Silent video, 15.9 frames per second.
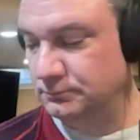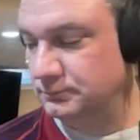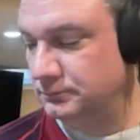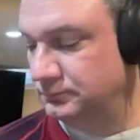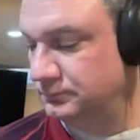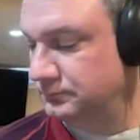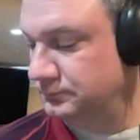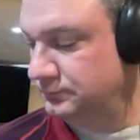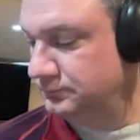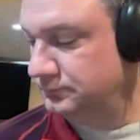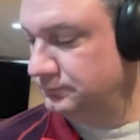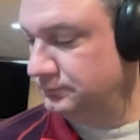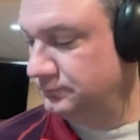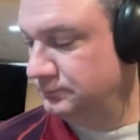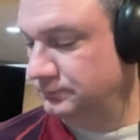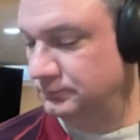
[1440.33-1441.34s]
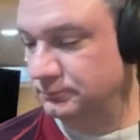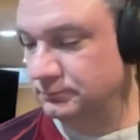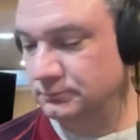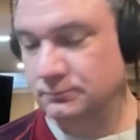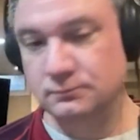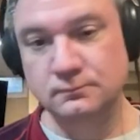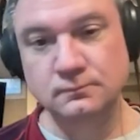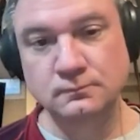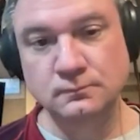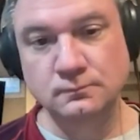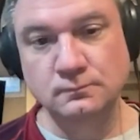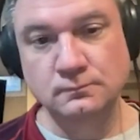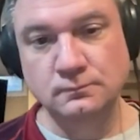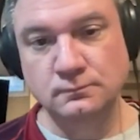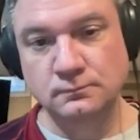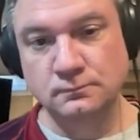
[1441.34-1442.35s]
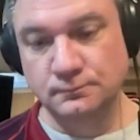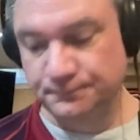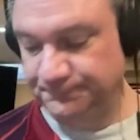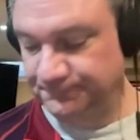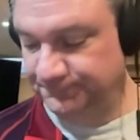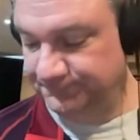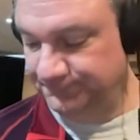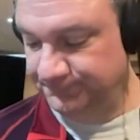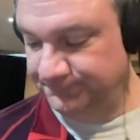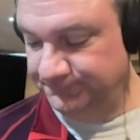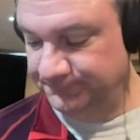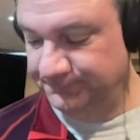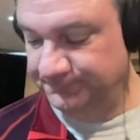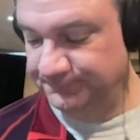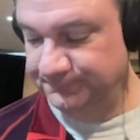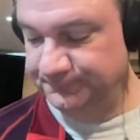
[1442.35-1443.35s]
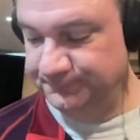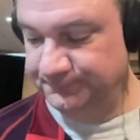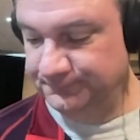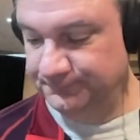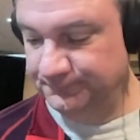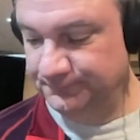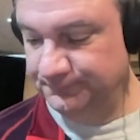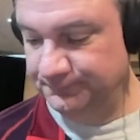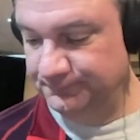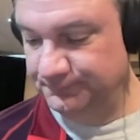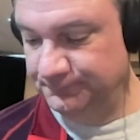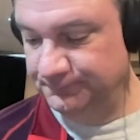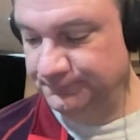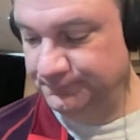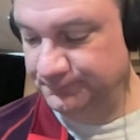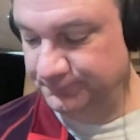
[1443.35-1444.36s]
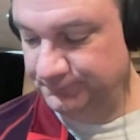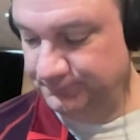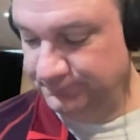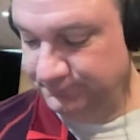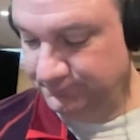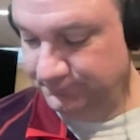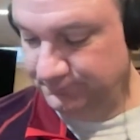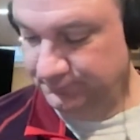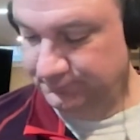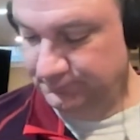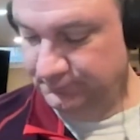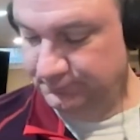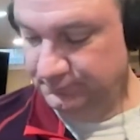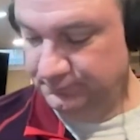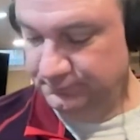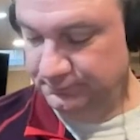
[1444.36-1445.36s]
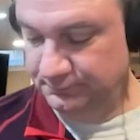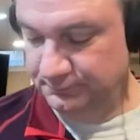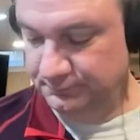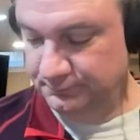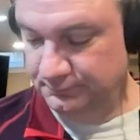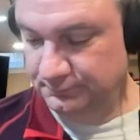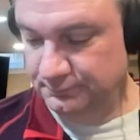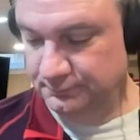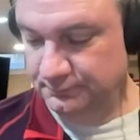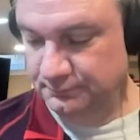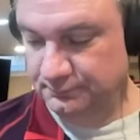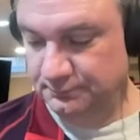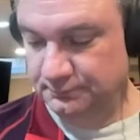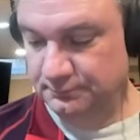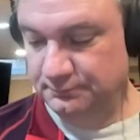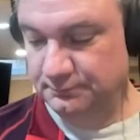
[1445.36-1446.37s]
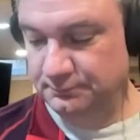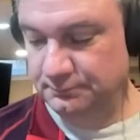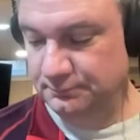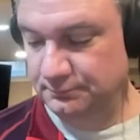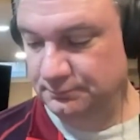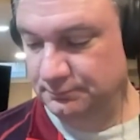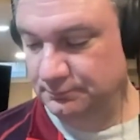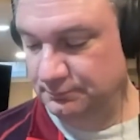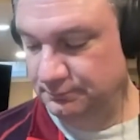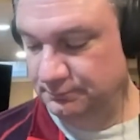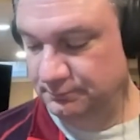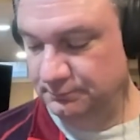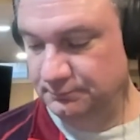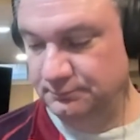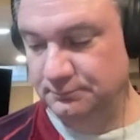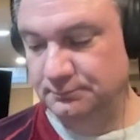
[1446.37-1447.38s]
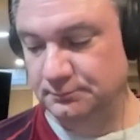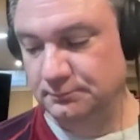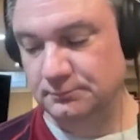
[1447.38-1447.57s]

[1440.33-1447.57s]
The person shown says nothing.